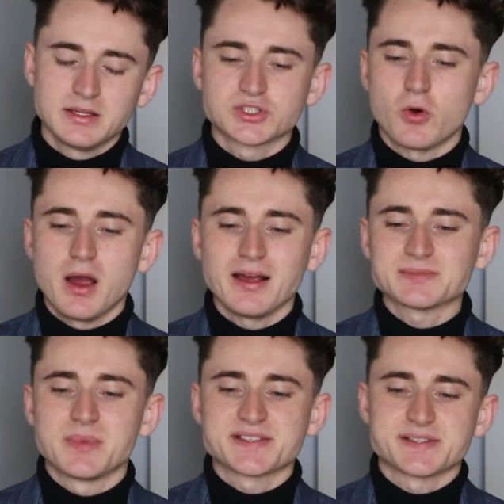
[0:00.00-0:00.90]
So I
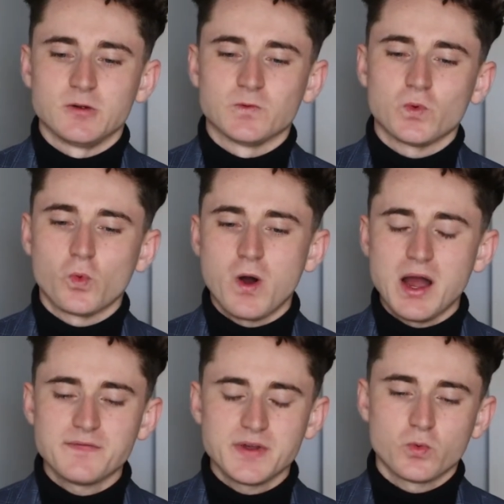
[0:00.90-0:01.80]
ask myself
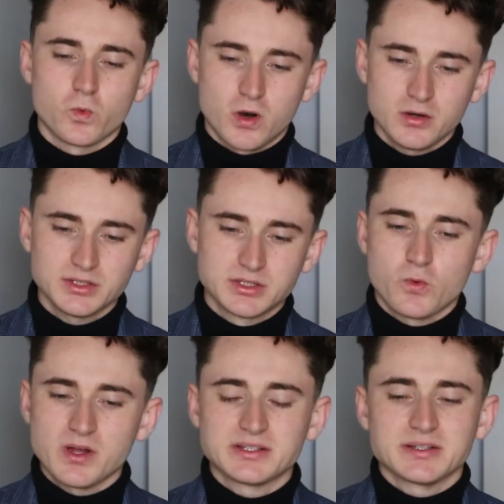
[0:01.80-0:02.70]
why they worked,
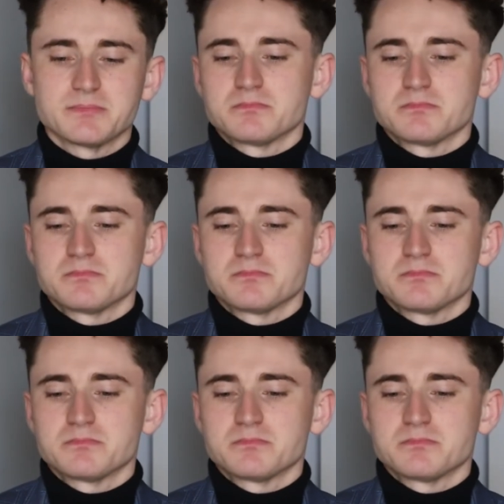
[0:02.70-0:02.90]
what